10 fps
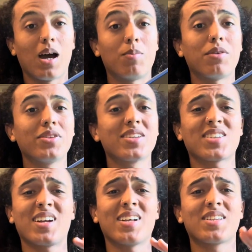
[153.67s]
I'm definitely
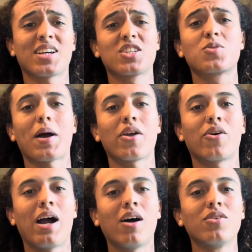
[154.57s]
excited to test this
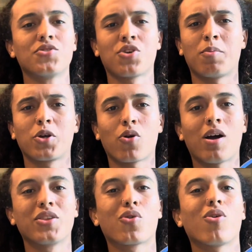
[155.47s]
paddle out, so I'm going to go
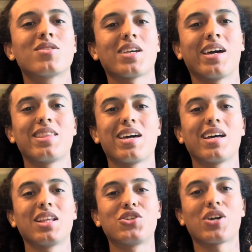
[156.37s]
out in the courts and
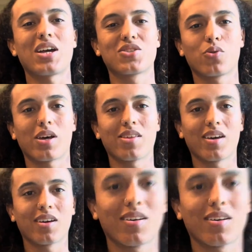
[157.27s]
then let you guys know what I think.